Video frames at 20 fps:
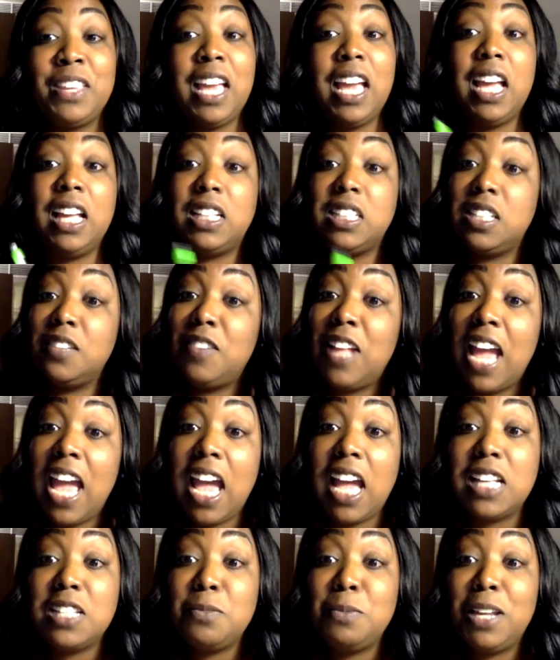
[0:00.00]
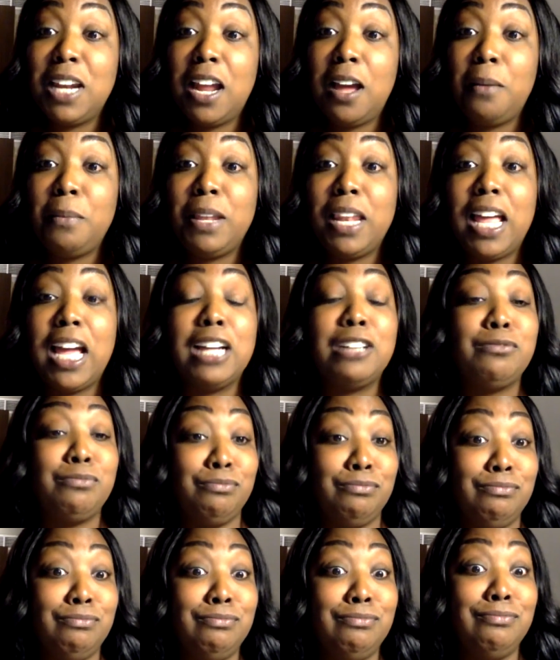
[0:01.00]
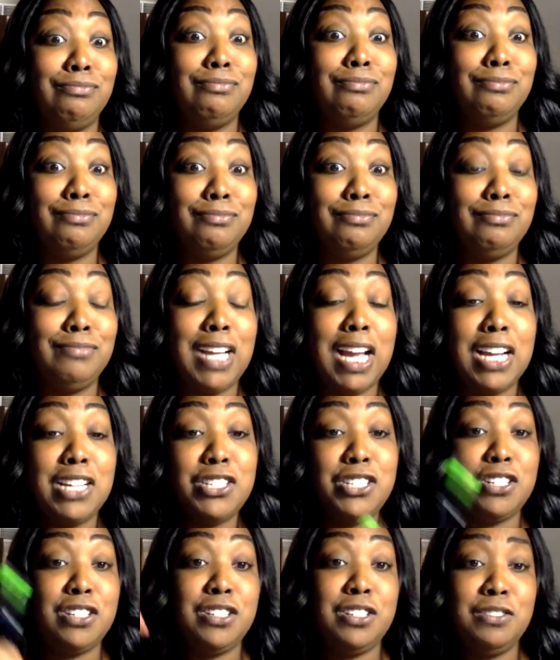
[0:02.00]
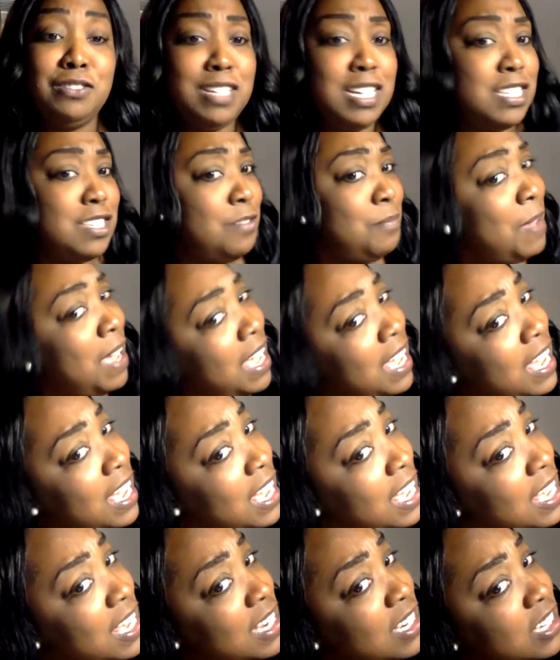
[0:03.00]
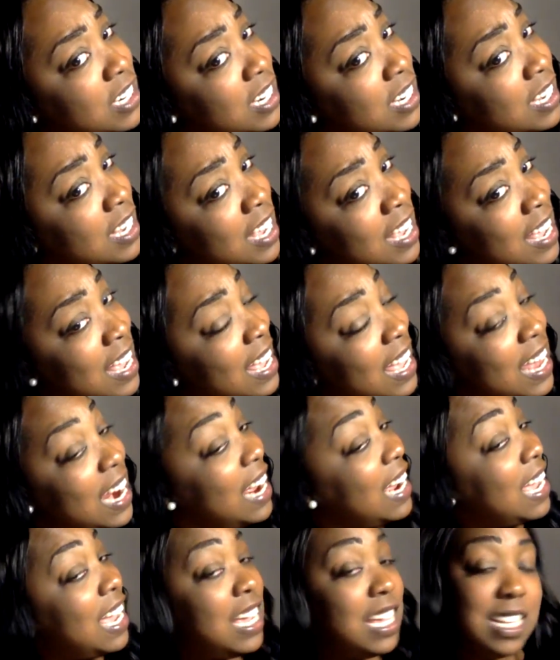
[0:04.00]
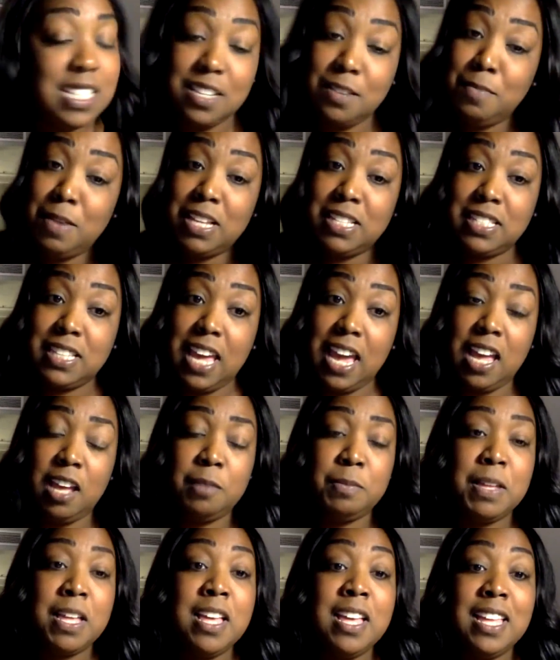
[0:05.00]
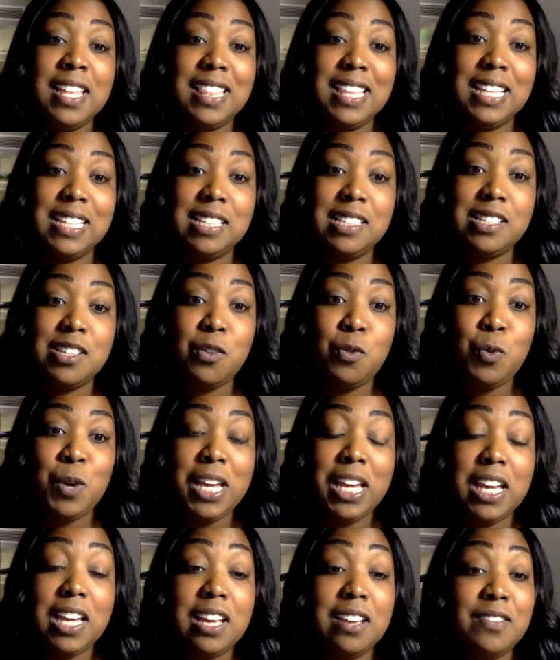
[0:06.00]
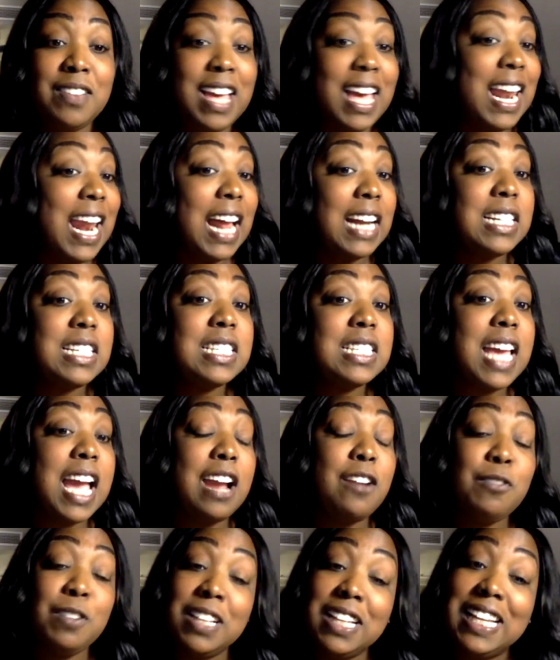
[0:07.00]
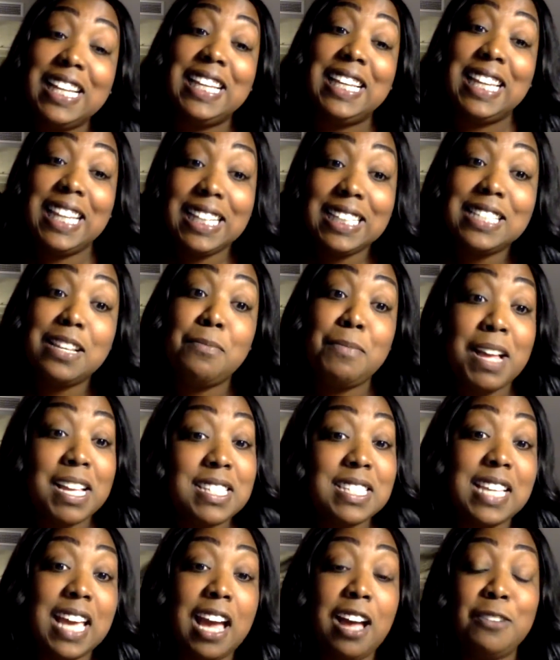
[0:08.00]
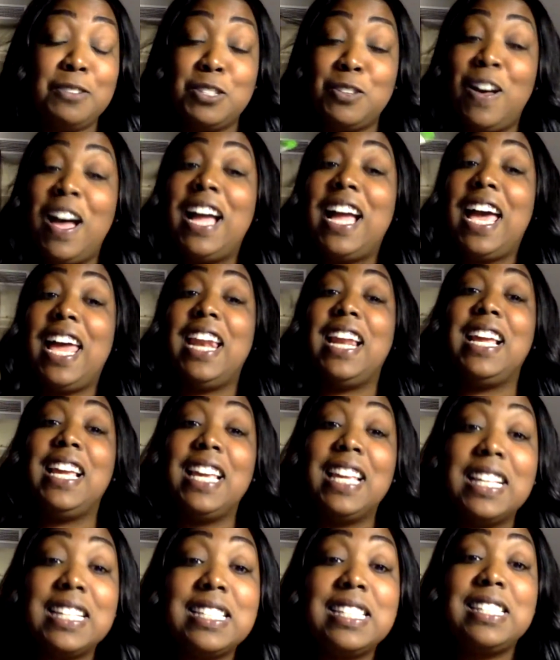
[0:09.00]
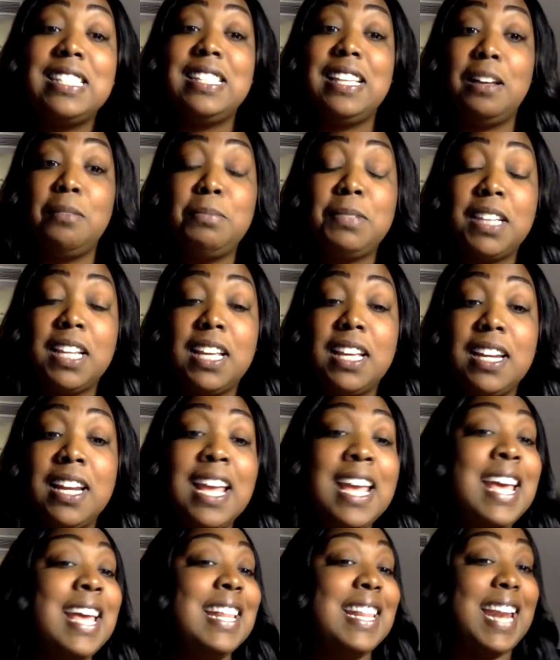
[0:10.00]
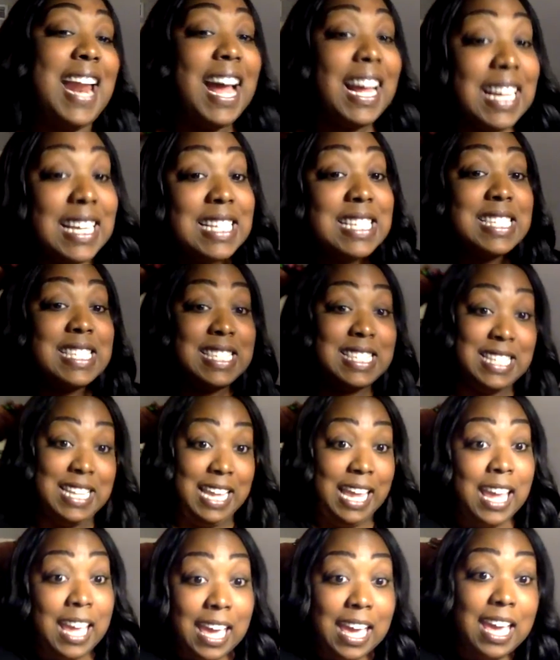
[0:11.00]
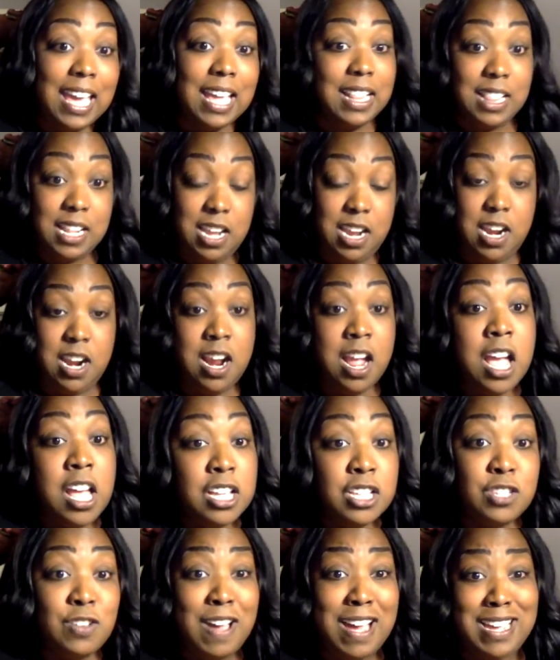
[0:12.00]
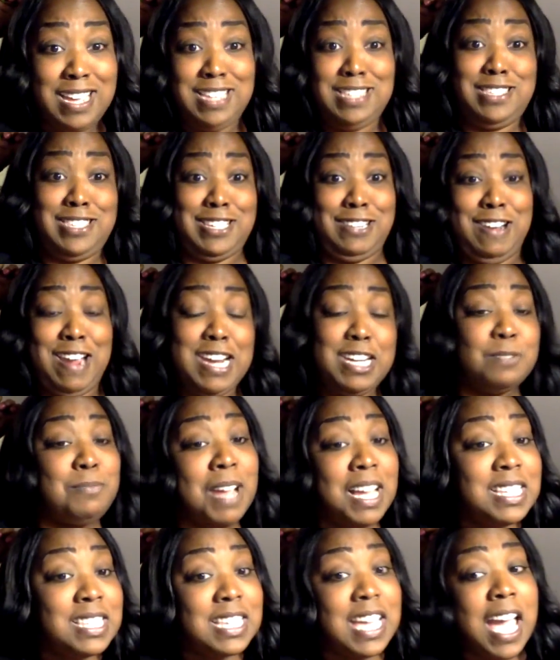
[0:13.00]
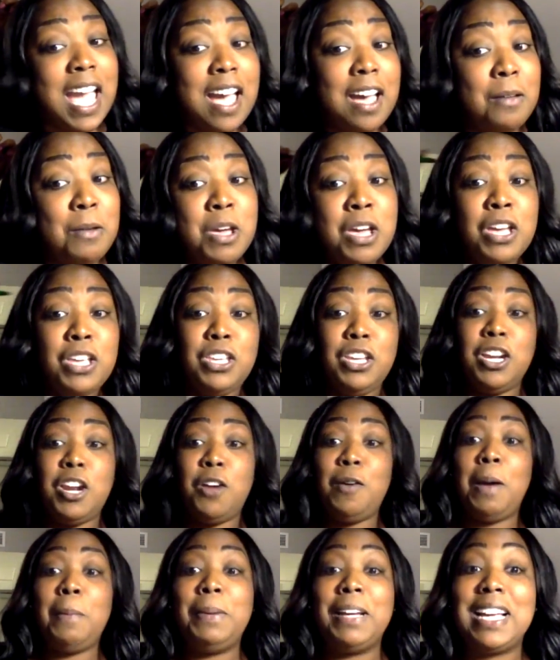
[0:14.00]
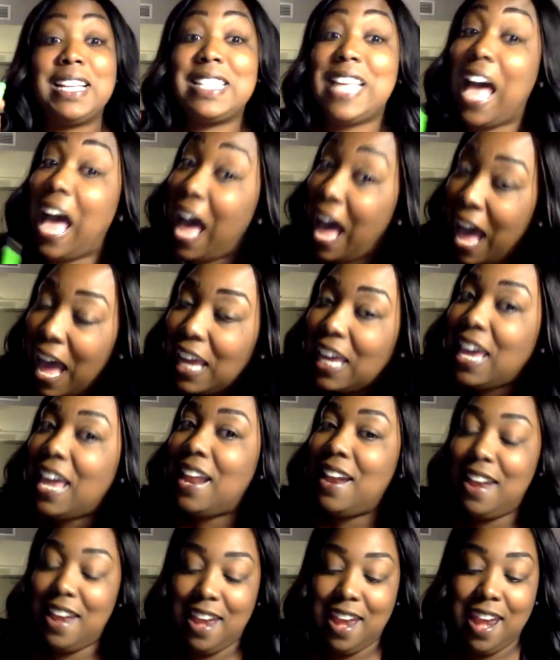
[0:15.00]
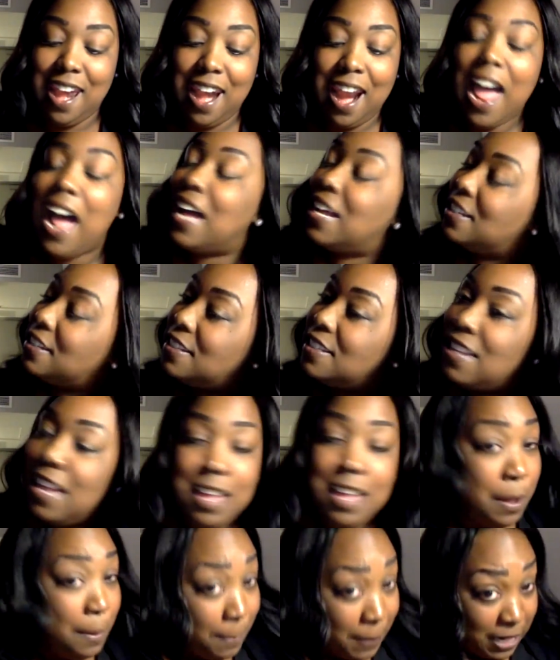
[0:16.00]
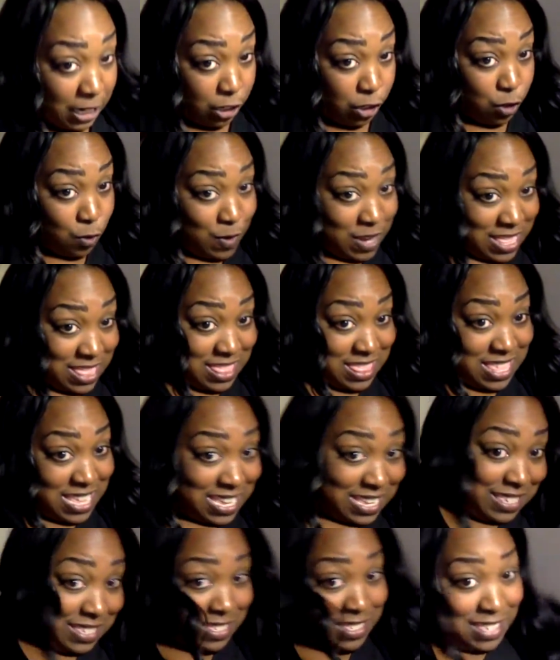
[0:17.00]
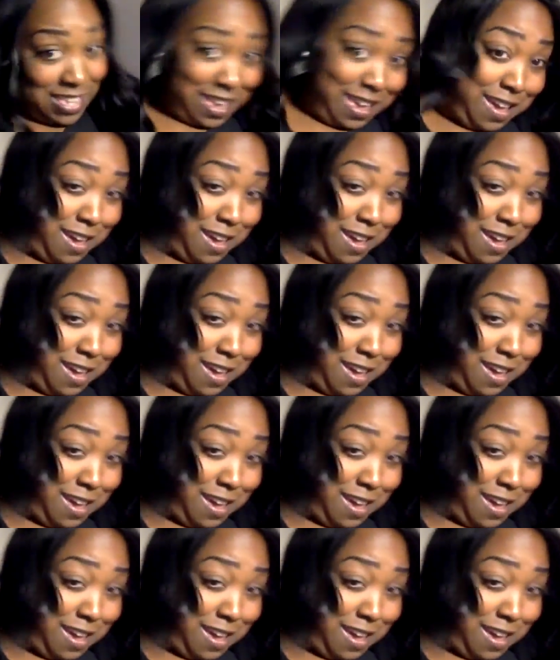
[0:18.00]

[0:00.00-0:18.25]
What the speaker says: Because if they ask me, I'll be like, I sure do, because of my head itching and I can't get to my scalp. This is a weave, and I just can't really get to my scalp. So I gotta get something that I can stick in there so I can scratch my scalp. You know why? Because I cannot be doing this.